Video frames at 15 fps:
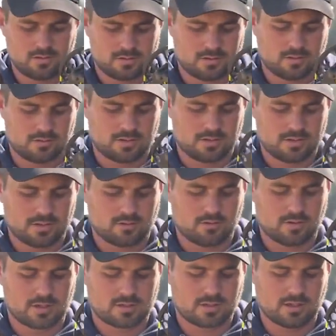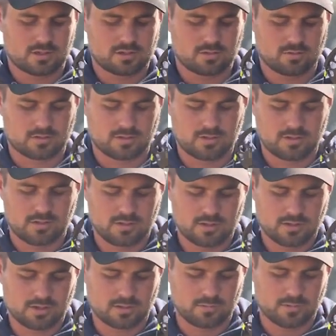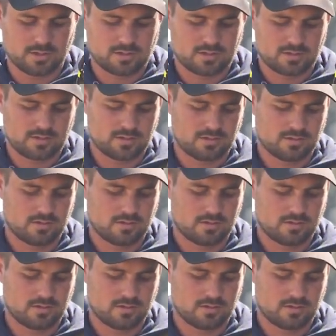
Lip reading: So I did rush that shot a little bit.